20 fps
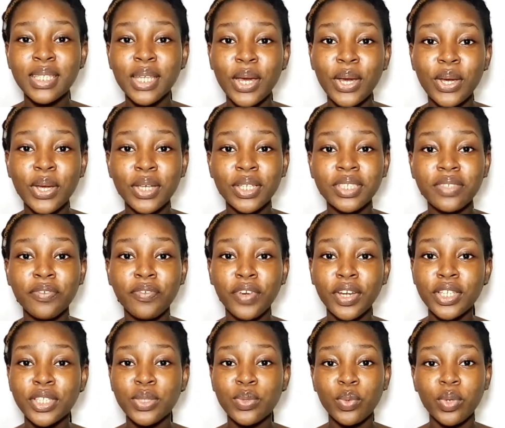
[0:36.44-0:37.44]
so the
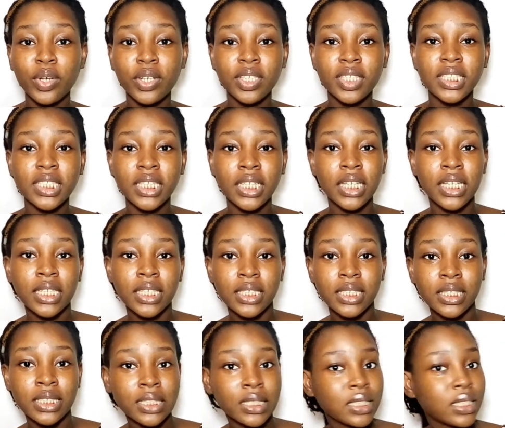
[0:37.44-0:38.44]
first word
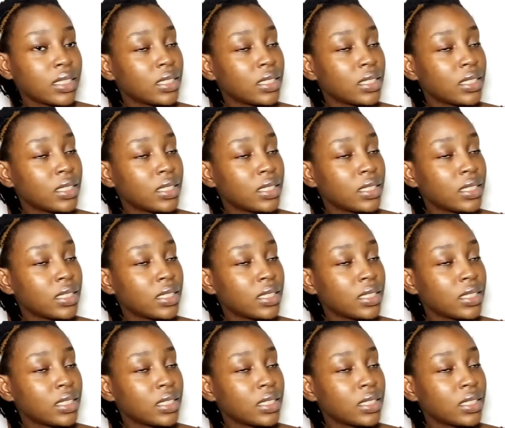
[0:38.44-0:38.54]
is